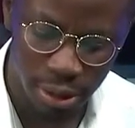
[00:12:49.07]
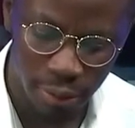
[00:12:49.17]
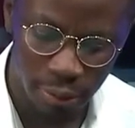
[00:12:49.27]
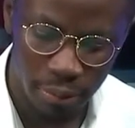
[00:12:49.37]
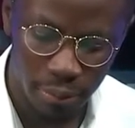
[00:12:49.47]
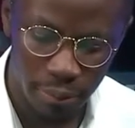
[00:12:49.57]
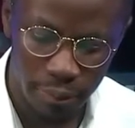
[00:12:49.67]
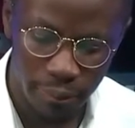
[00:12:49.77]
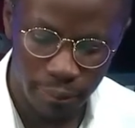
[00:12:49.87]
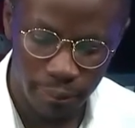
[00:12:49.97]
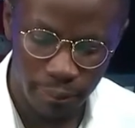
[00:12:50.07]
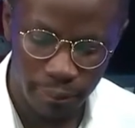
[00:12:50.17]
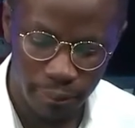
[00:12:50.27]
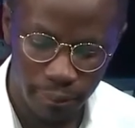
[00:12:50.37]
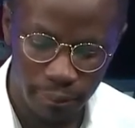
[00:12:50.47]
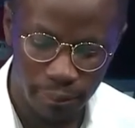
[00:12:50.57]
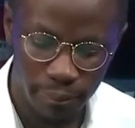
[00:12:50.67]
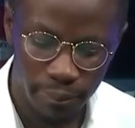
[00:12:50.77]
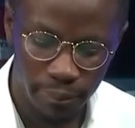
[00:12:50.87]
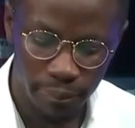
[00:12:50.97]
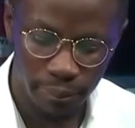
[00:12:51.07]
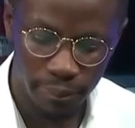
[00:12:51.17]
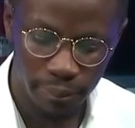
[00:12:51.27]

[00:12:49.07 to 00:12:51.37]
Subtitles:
(silence)